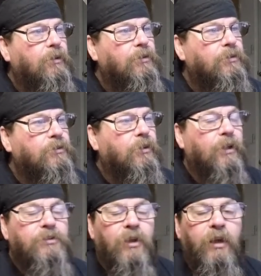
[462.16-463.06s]
So
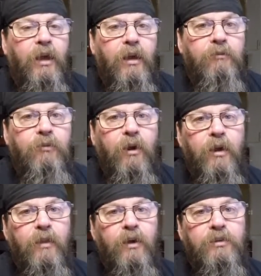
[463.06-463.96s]
that's all I have for you
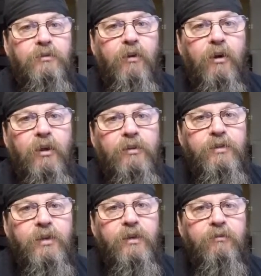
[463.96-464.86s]
on the Husqvarna
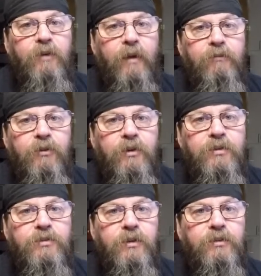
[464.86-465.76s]

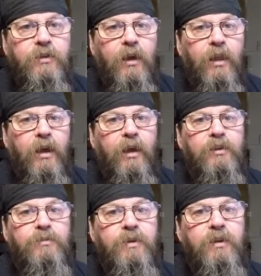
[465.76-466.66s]

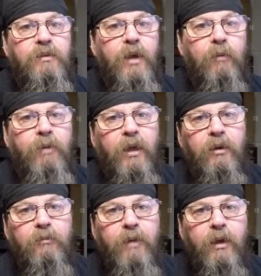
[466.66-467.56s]
T536LiXP top
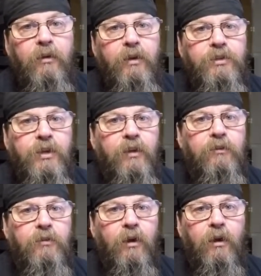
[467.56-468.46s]
panel battery
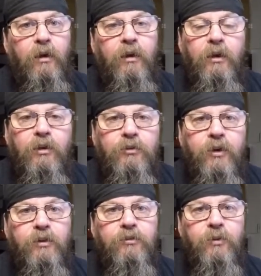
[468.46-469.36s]
chainsaw
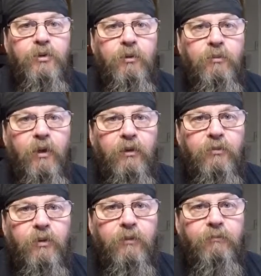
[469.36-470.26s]
trigger switch
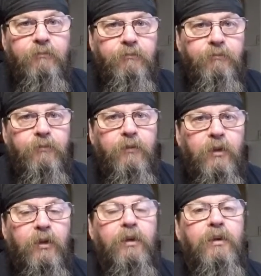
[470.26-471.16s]
replacement.
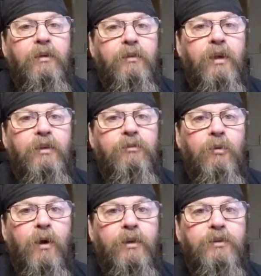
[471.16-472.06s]
Thanks for
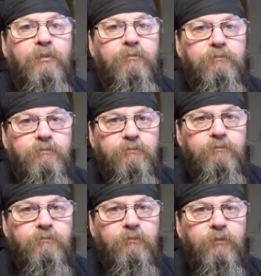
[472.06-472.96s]
watching.
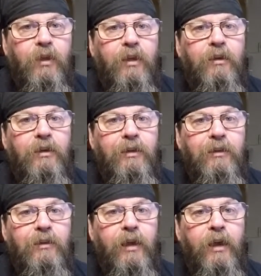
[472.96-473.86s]

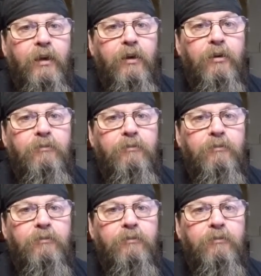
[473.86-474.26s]
Later.